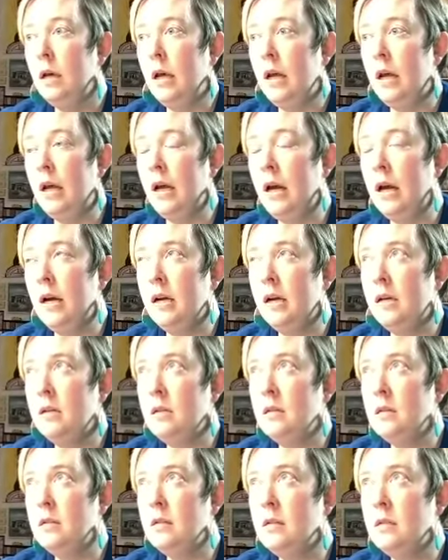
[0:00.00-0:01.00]

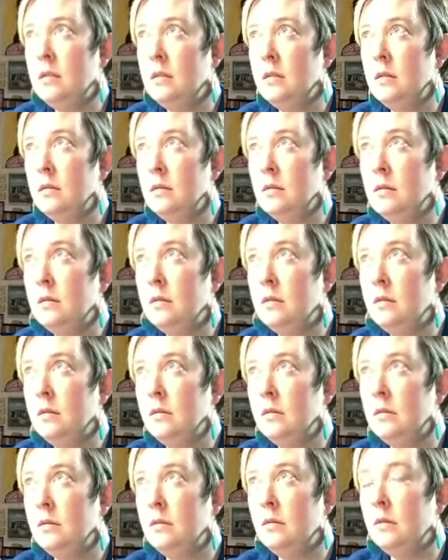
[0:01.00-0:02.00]
And
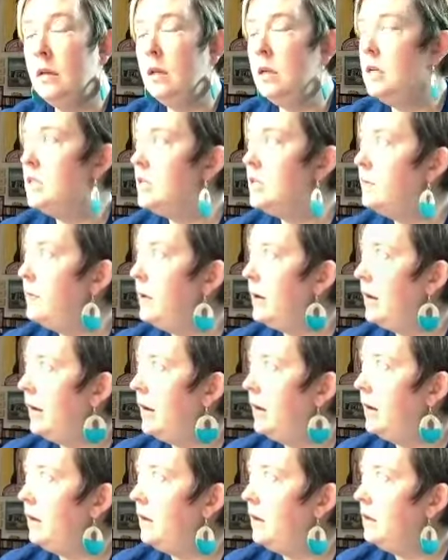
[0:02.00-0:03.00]

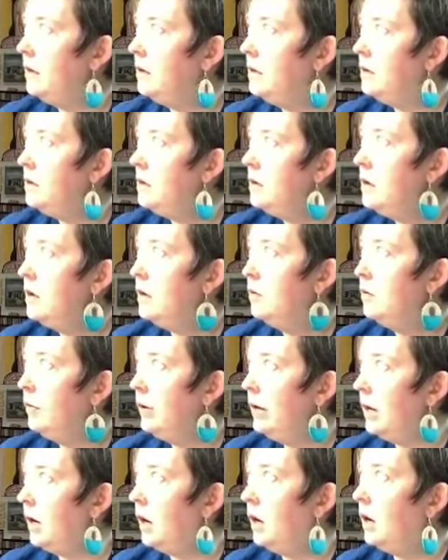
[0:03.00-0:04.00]
Isabey,
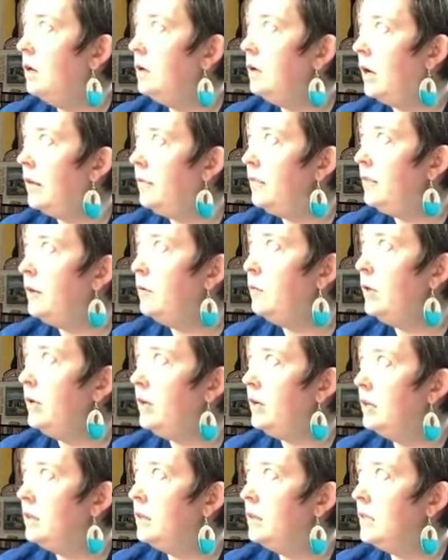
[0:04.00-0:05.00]
I think we
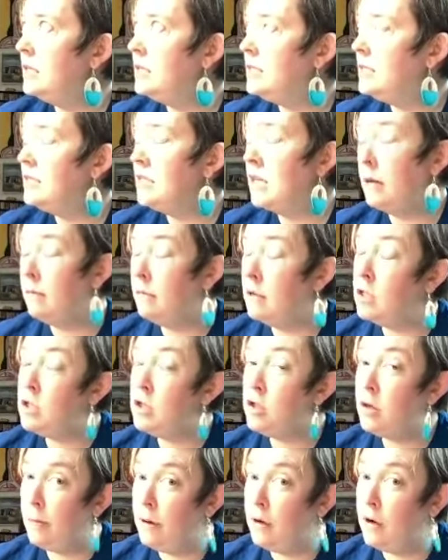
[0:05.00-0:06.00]
get, that's the same
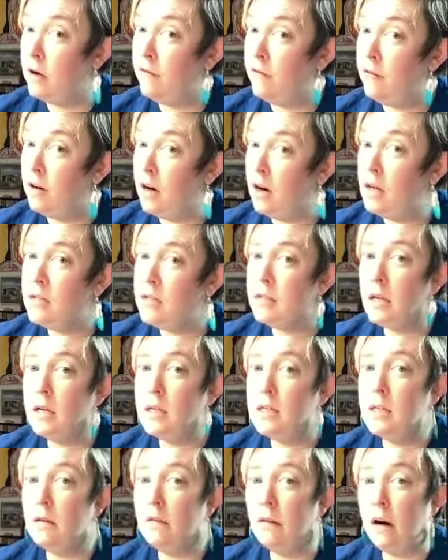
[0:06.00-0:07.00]
distributor for us
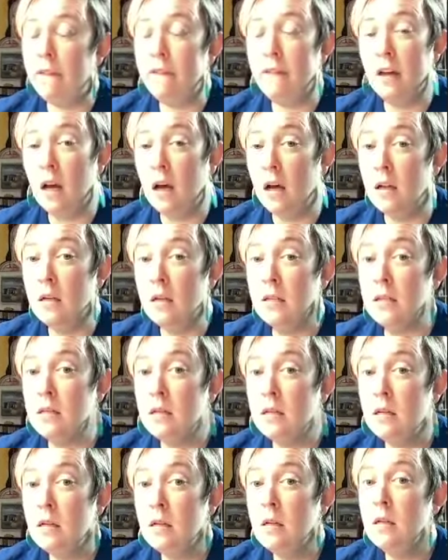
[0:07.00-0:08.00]
as the Raphaels.
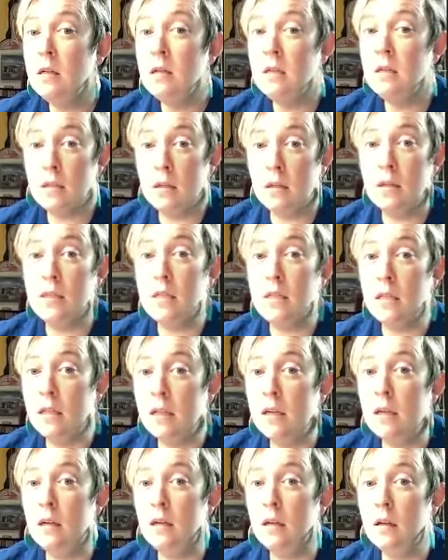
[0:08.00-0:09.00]
So it's a
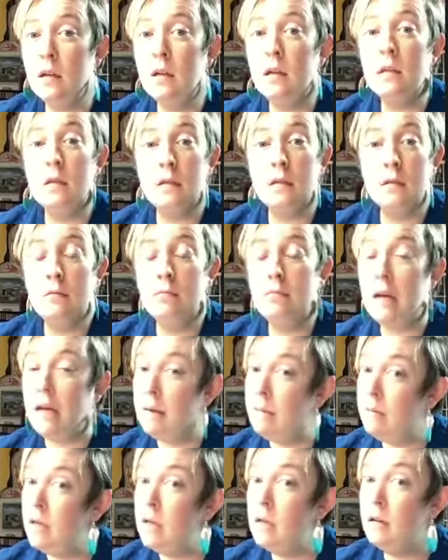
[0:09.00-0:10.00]
little,
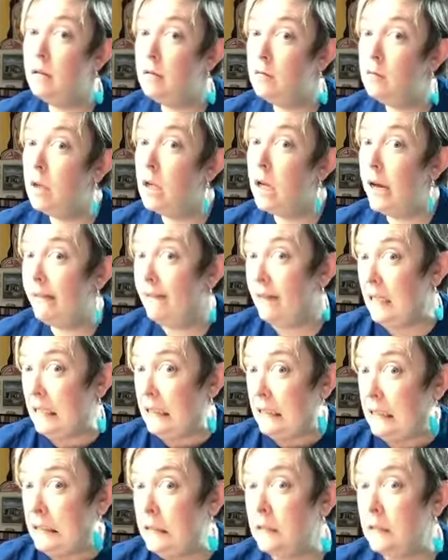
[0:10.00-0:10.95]
maybe we'll have it.